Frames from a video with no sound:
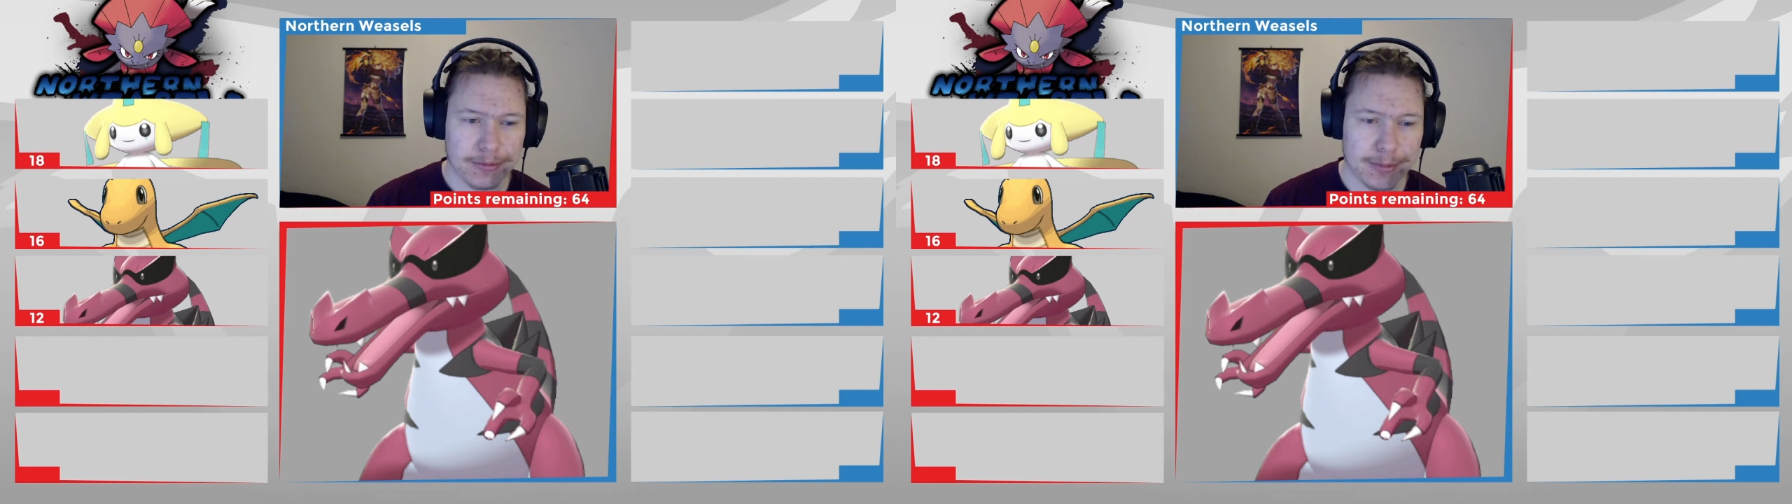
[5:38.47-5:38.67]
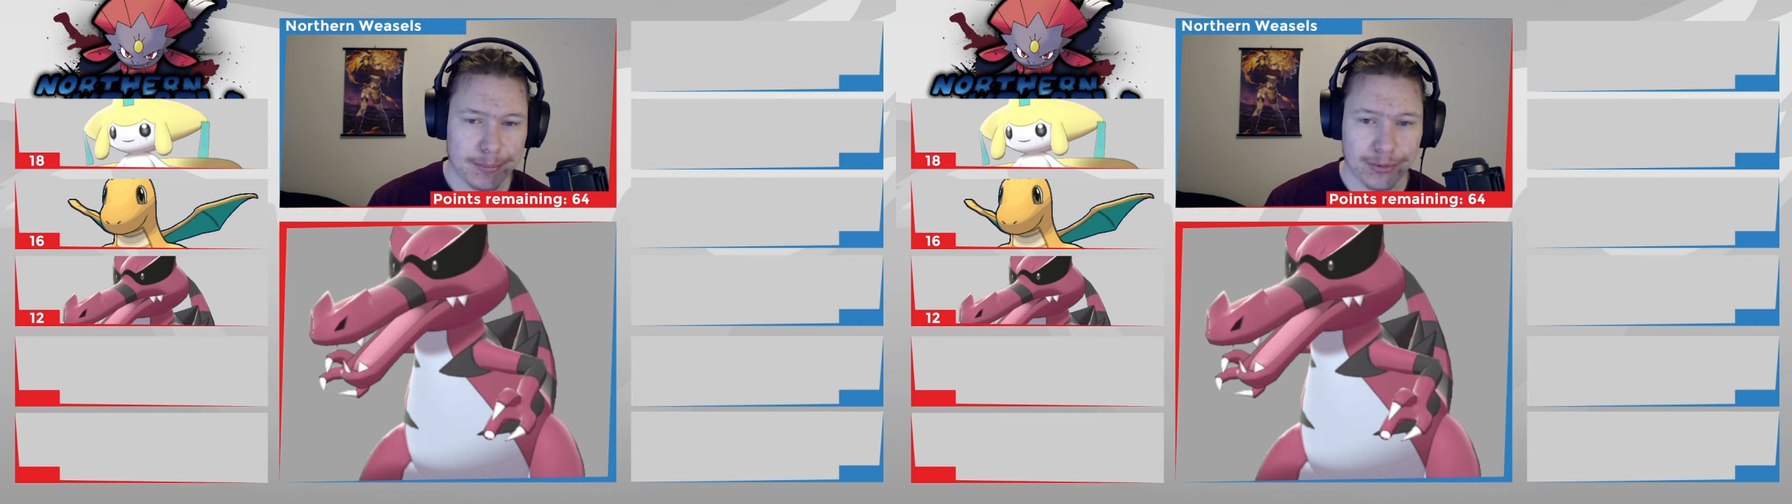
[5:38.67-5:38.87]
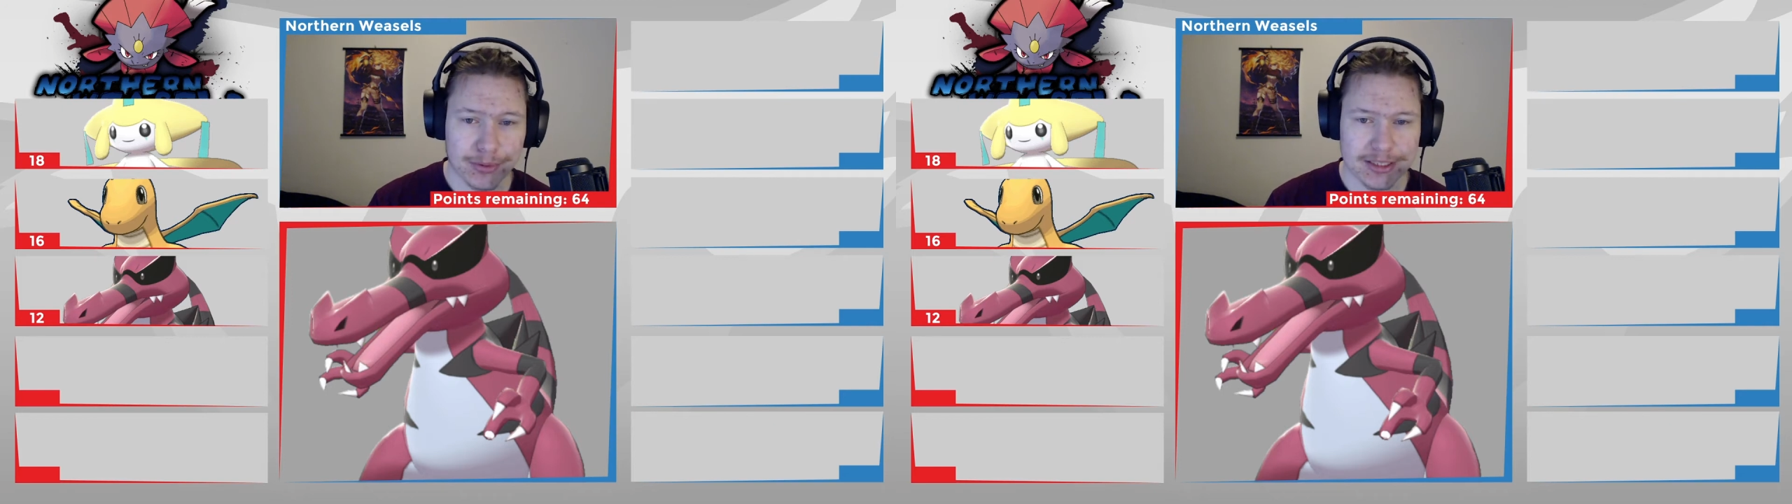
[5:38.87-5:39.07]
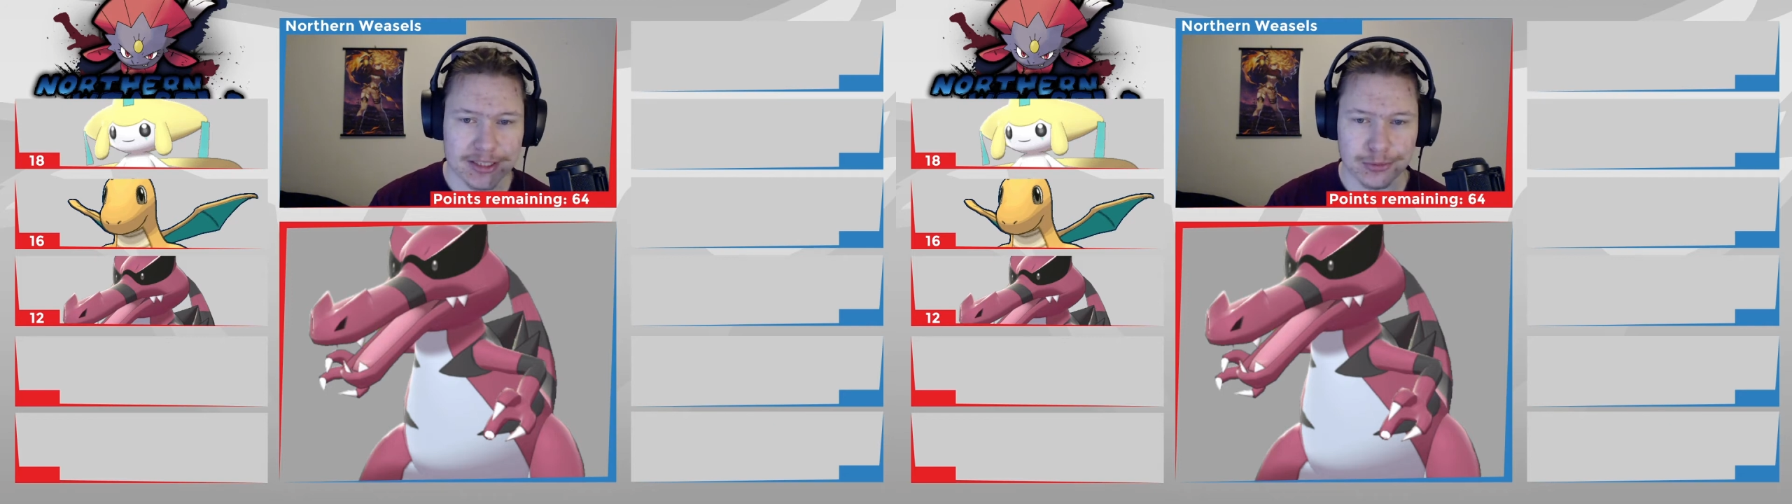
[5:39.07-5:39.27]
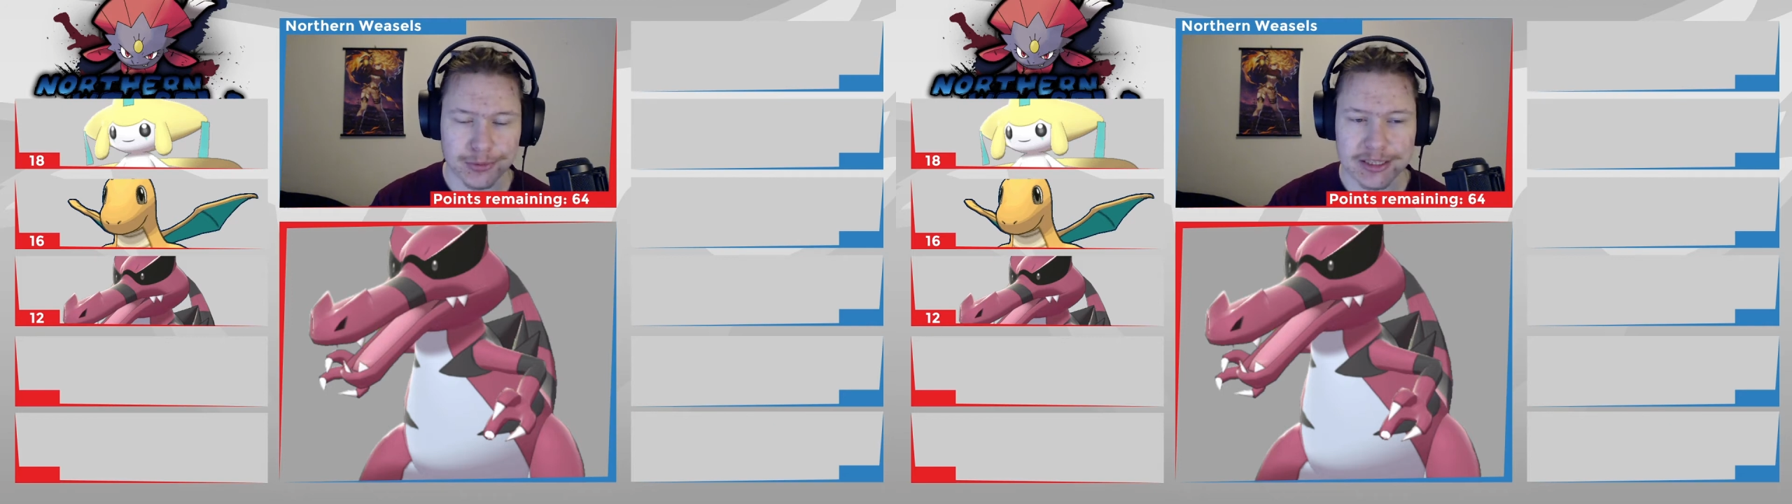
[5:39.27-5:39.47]

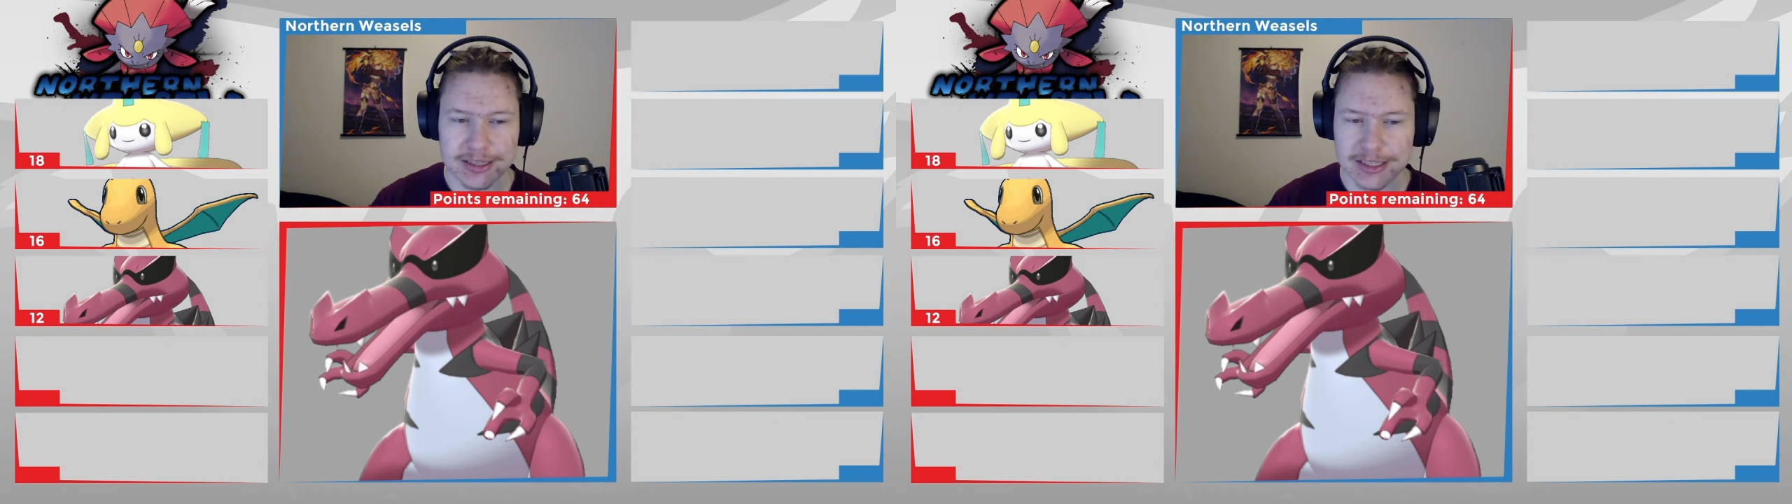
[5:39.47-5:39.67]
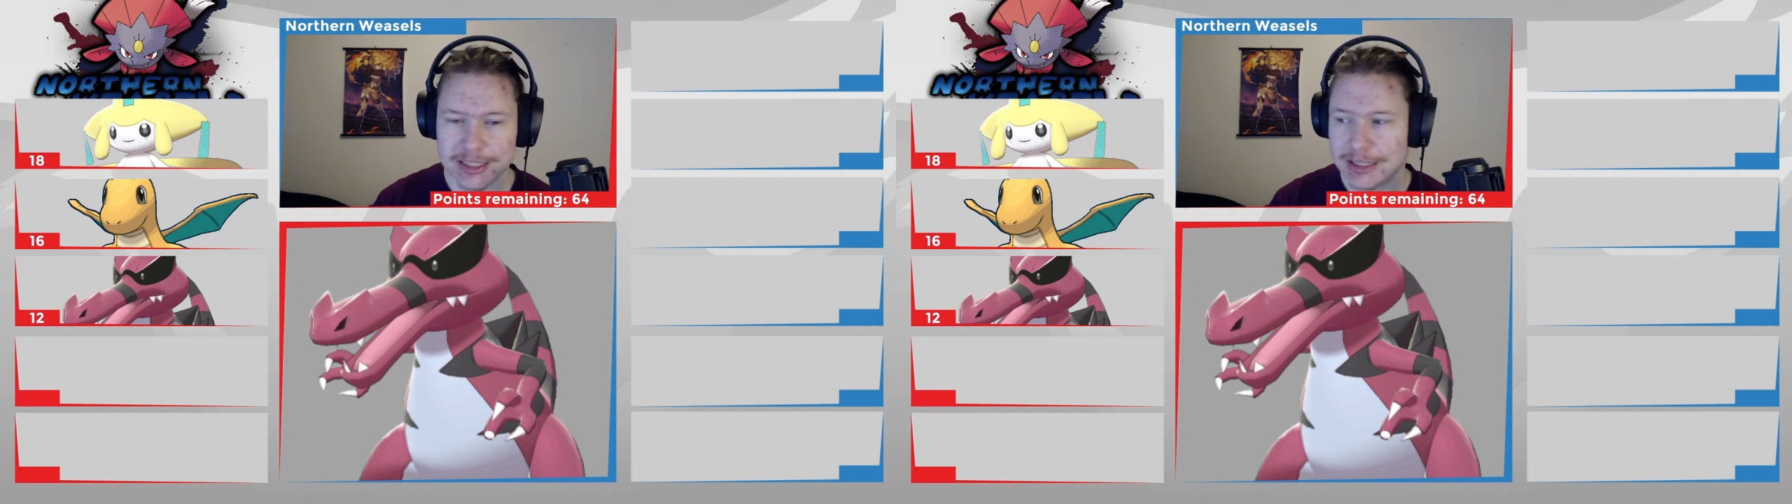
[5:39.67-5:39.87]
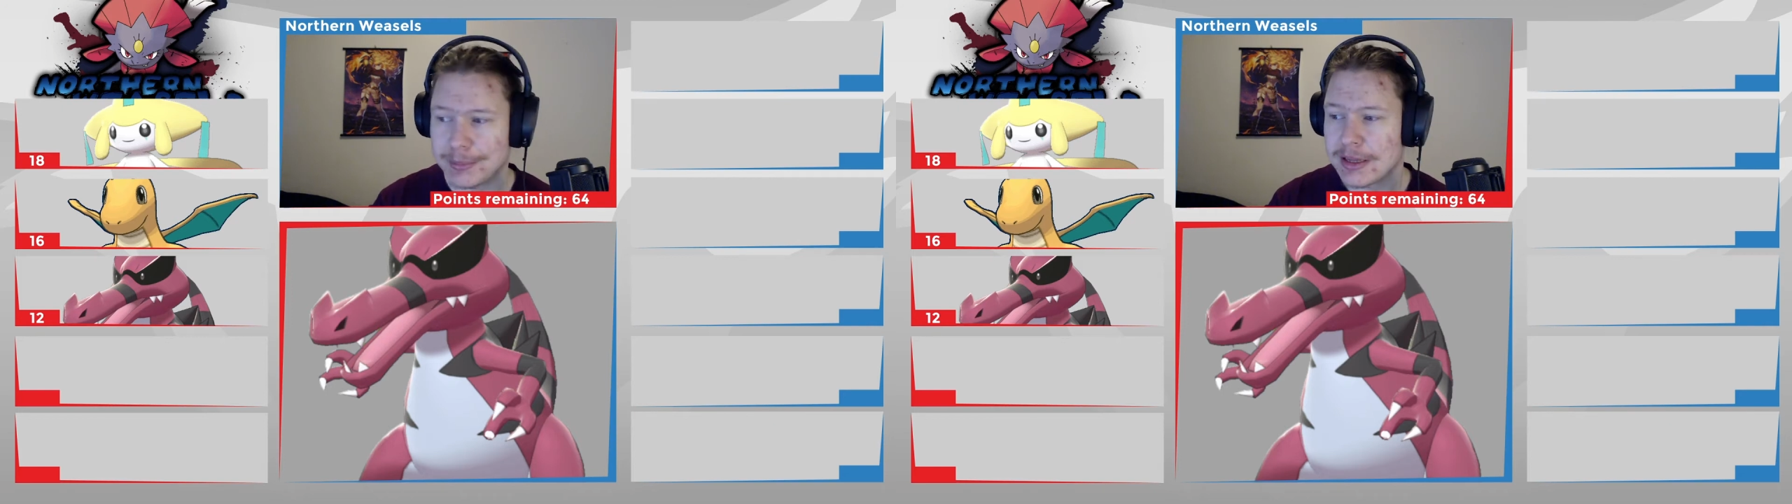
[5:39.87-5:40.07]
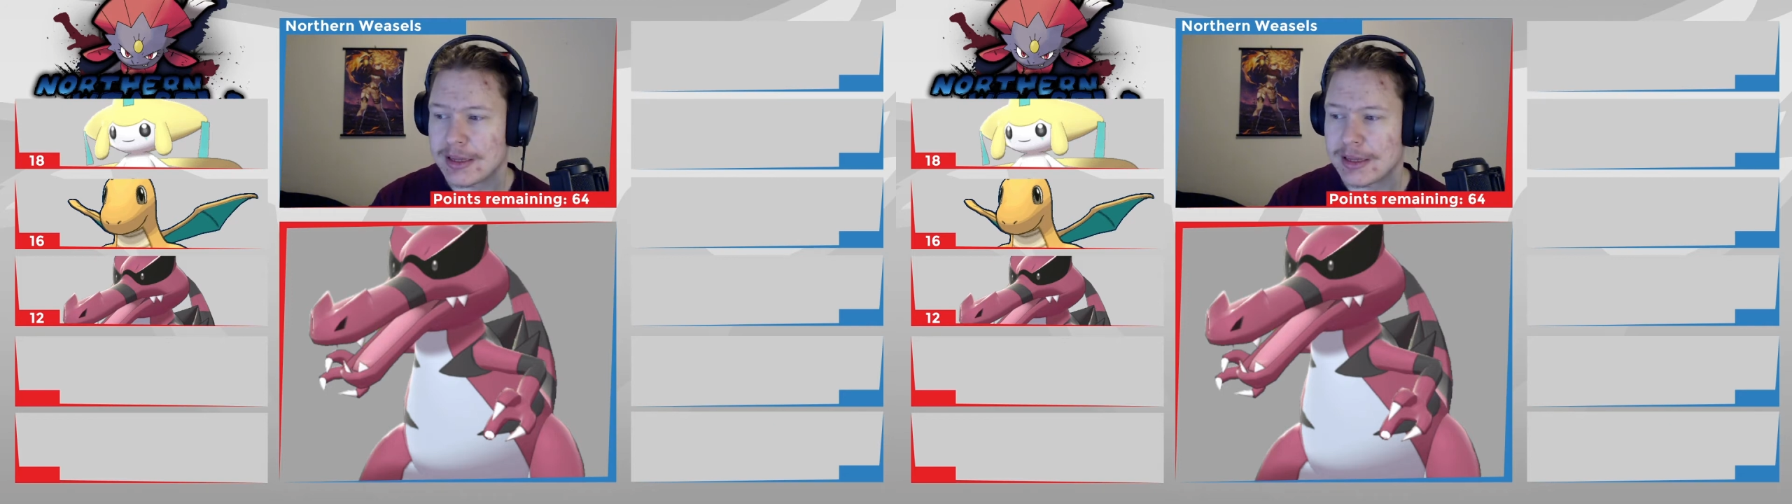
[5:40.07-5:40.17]
immunities with the team.